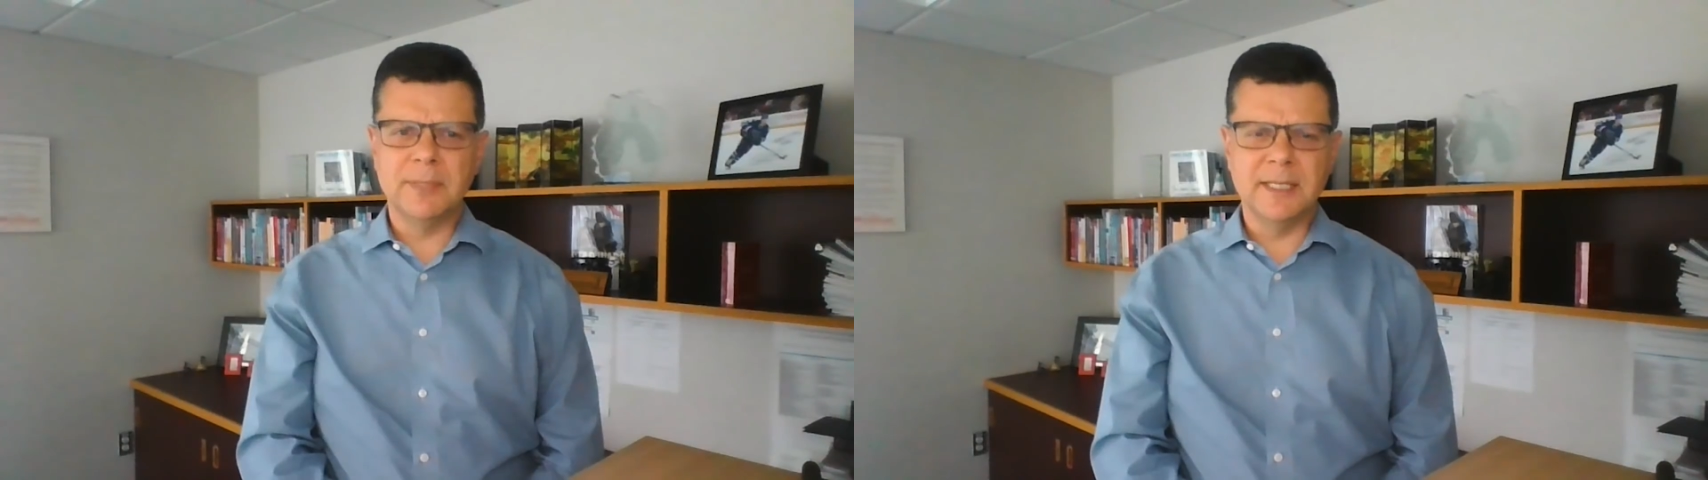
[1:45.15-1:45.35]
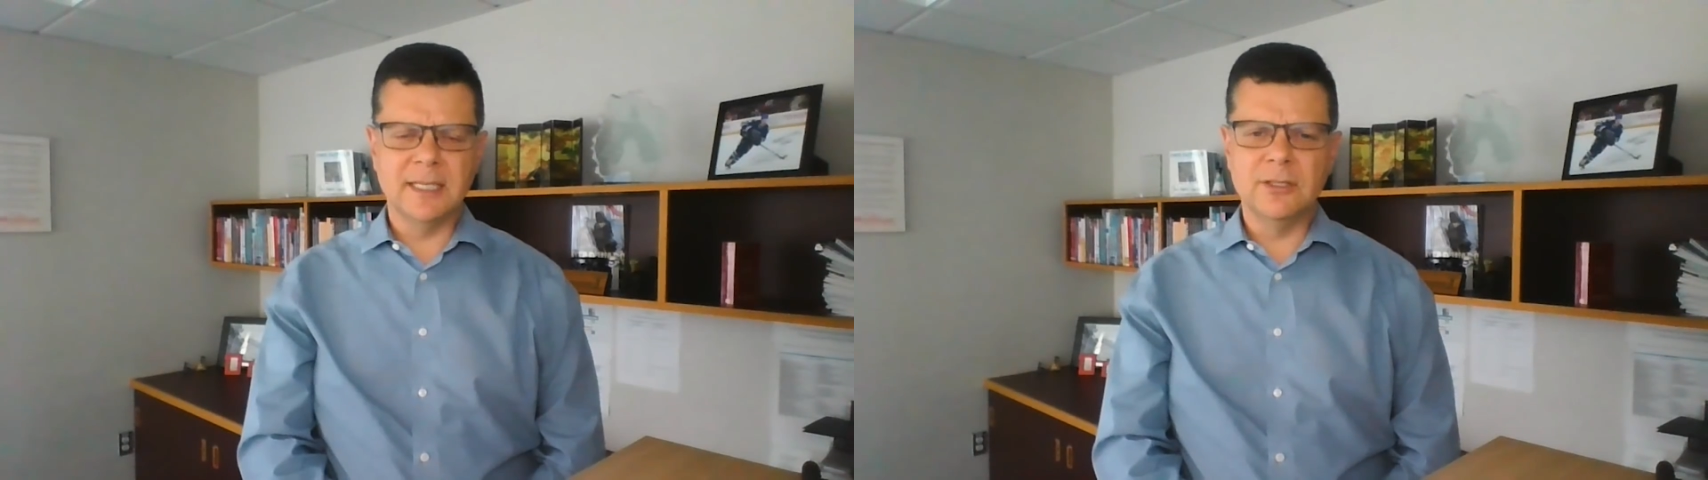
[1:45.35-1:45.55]

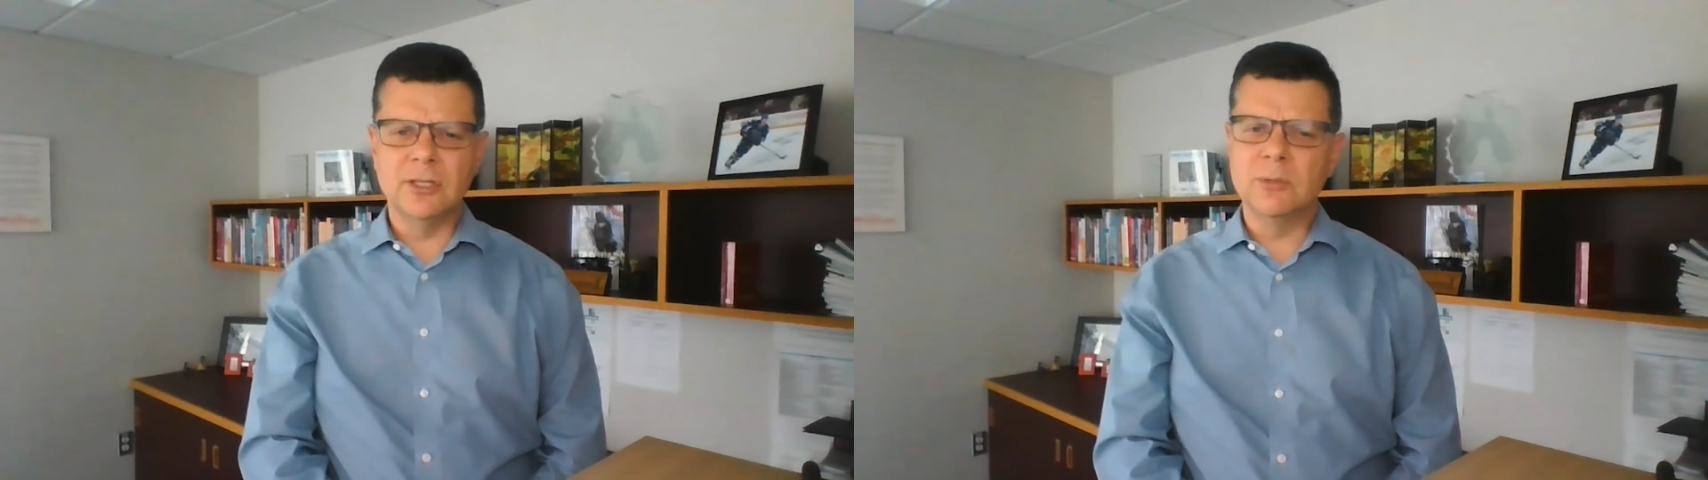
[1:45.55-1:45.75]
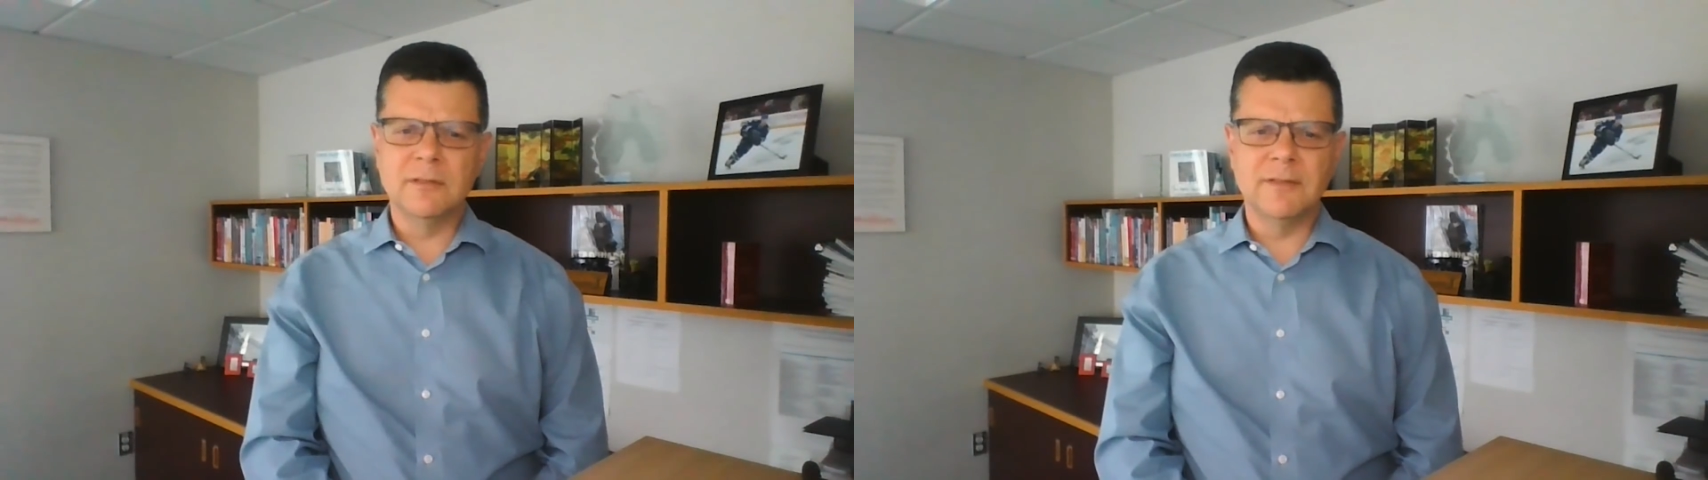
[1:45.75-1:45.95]
begin
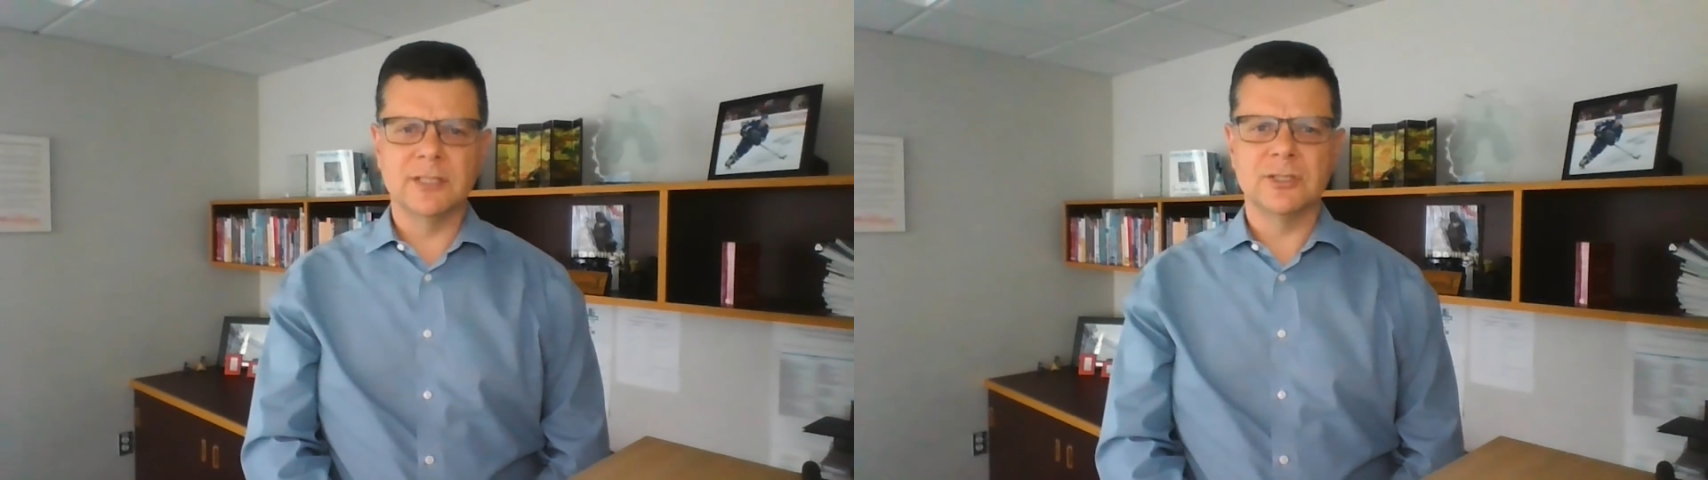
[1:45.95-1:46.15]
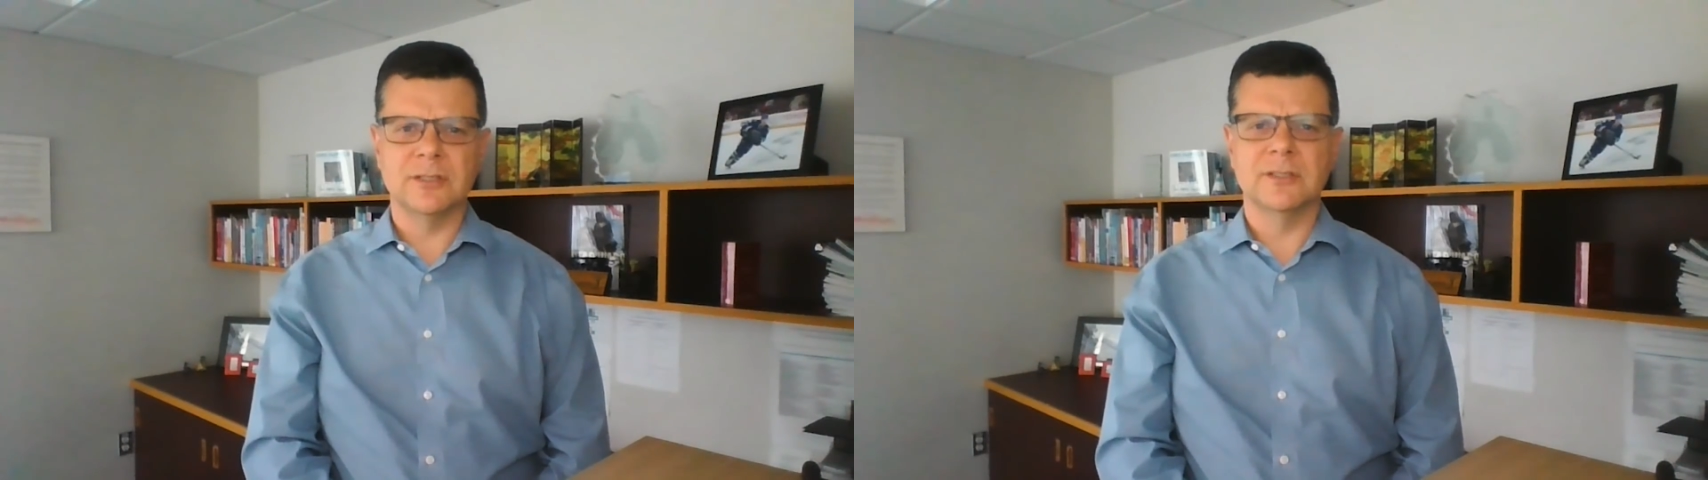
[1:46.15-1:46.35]
new
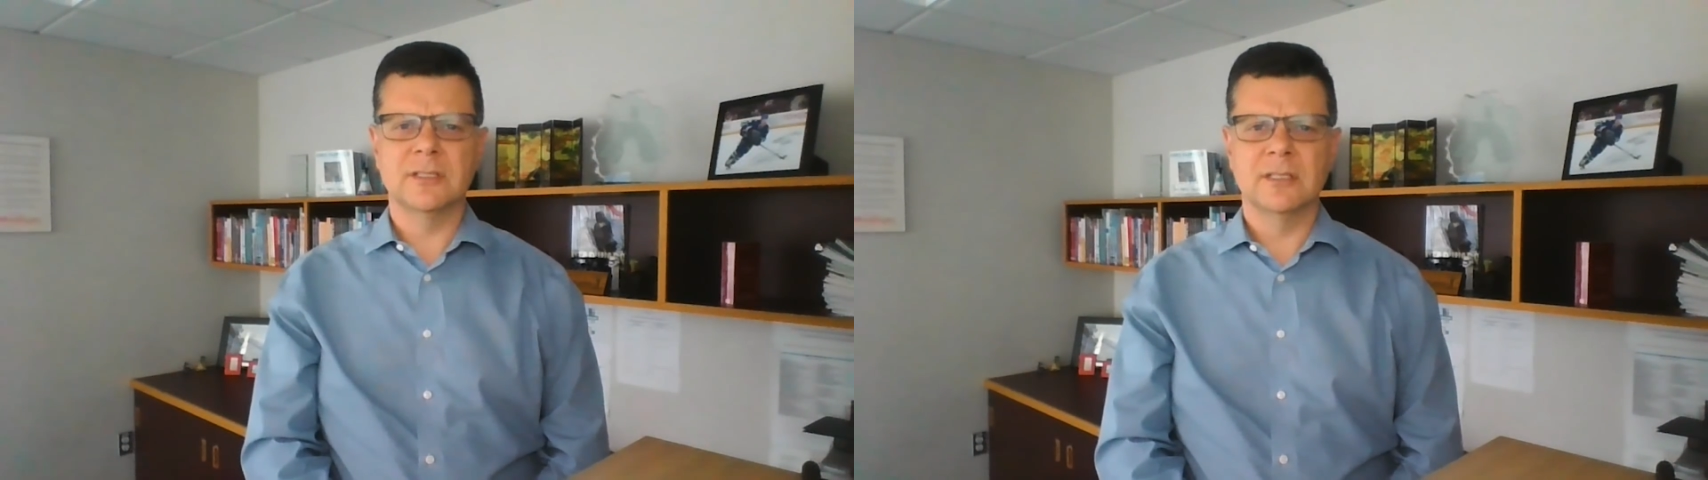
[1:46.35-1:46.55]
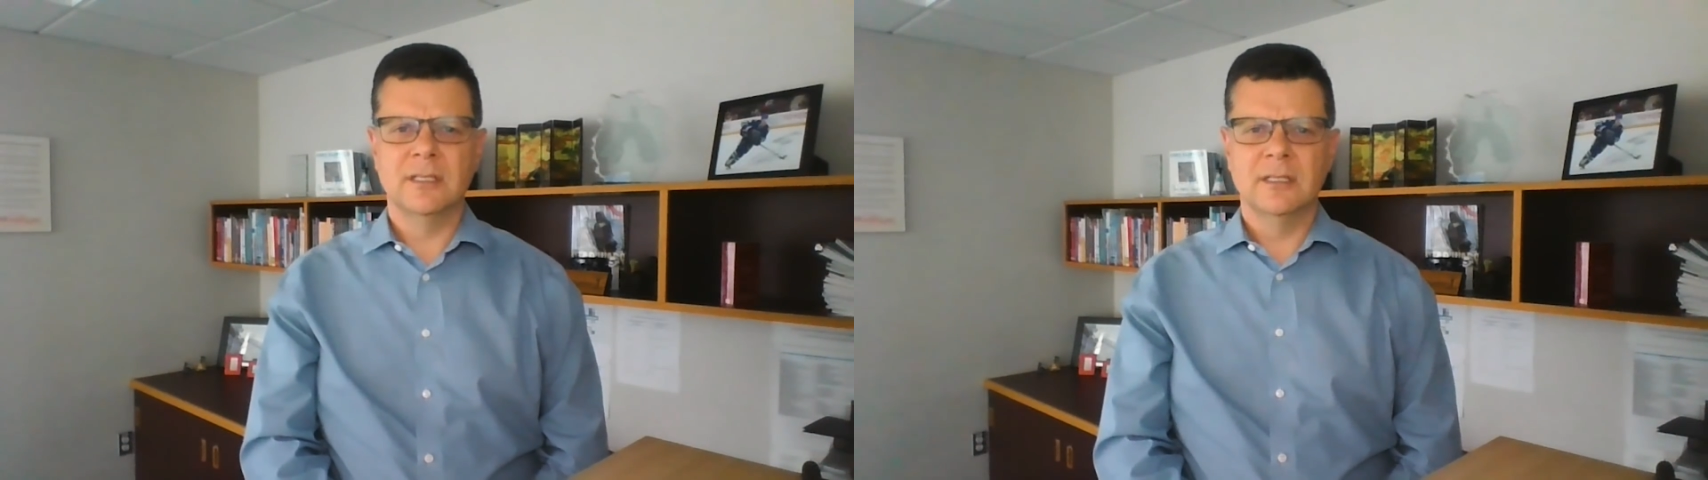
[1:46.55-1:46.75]
adventures.